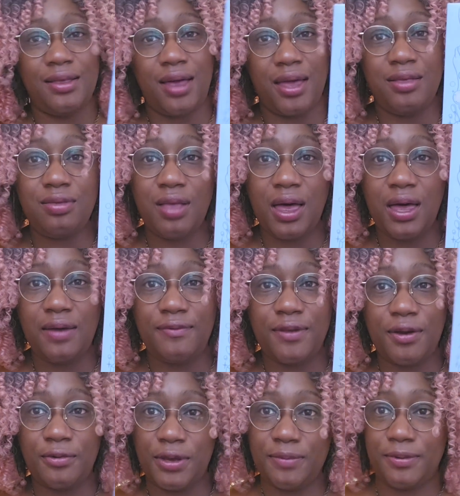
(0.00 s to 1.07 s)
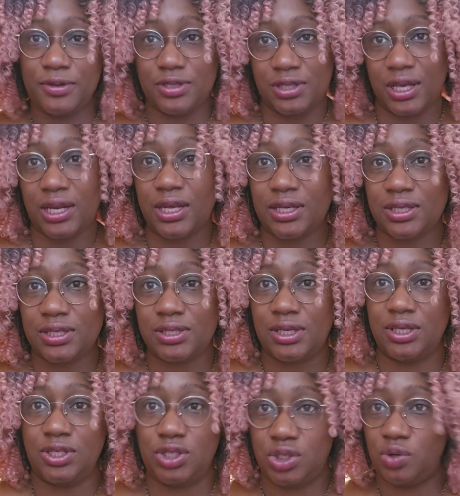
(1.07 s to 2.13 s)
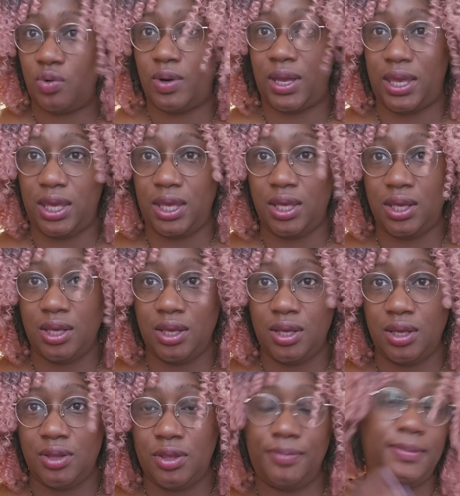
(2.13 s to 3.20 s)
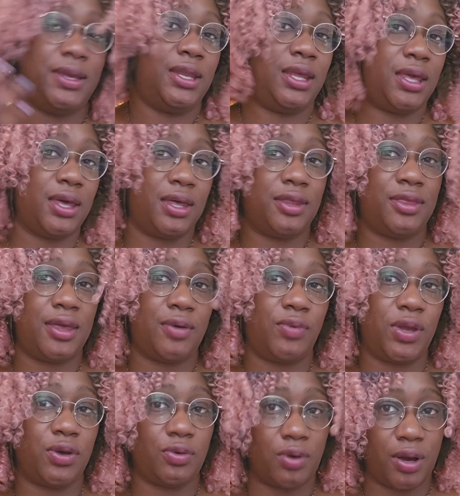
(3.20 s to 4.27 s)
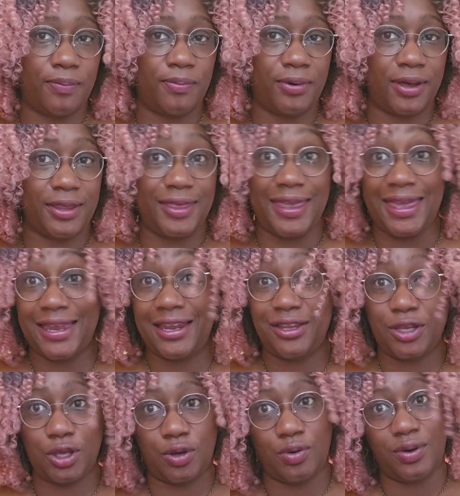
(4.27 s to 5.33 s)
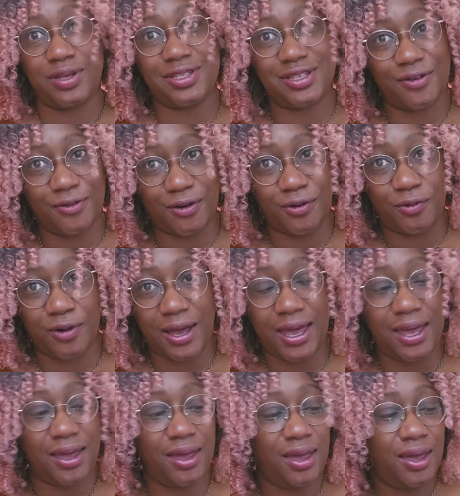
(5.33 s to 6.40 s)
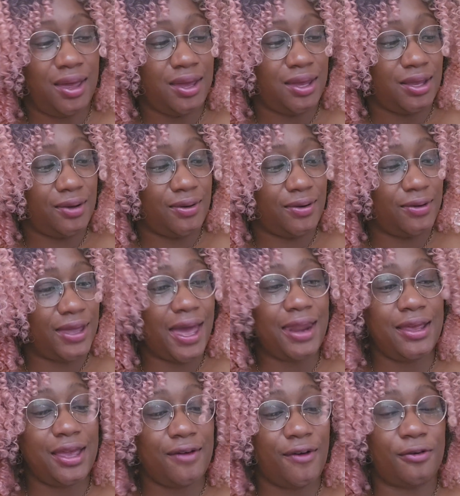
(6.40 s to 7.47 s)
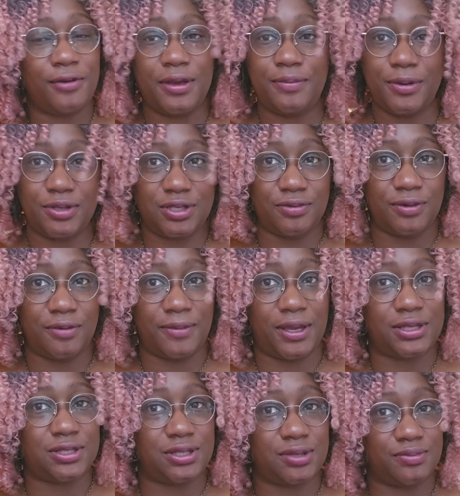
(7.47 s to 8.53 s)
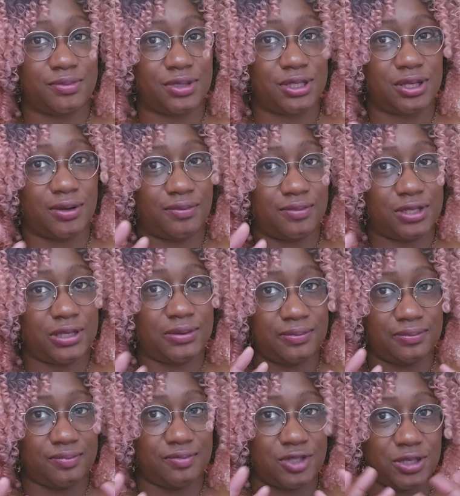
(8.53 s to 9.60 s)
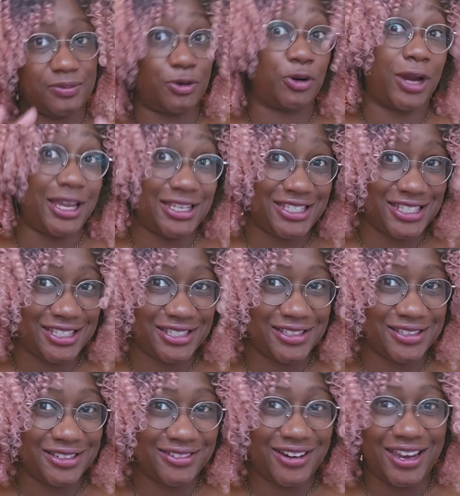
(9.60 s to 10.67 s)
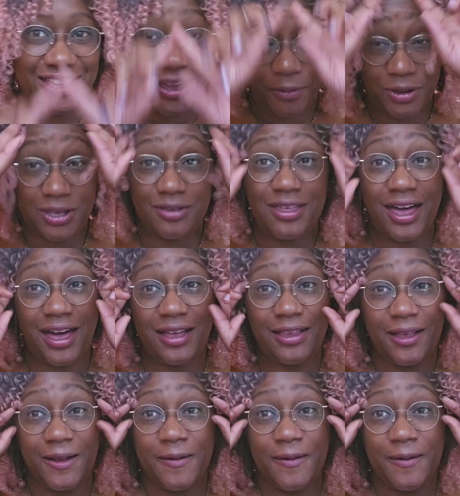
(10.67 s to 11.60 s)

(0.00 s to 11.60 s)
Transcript: I love that reboots let us enjoy the media that we grew up with in a new and different way. You know, we got to give our reboots and remakes some grace, right? Can we do that?